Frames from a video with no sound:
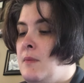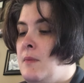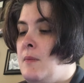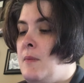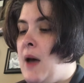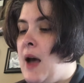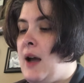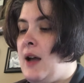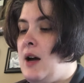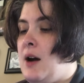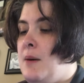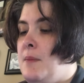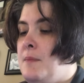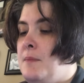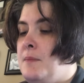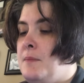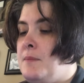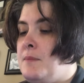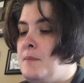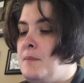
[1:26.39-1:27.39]
back up,
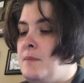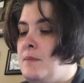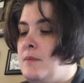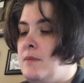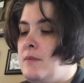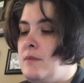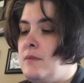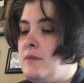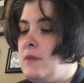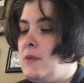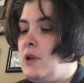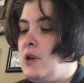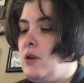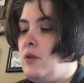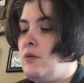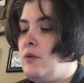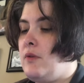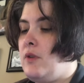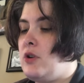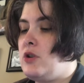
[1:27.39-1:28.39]
you know,
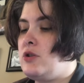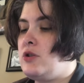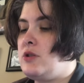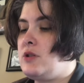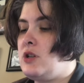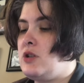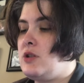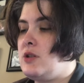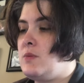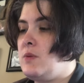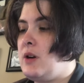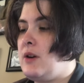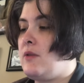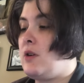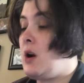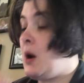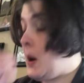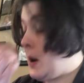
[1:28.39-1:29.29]
reverse your stitches, whatever.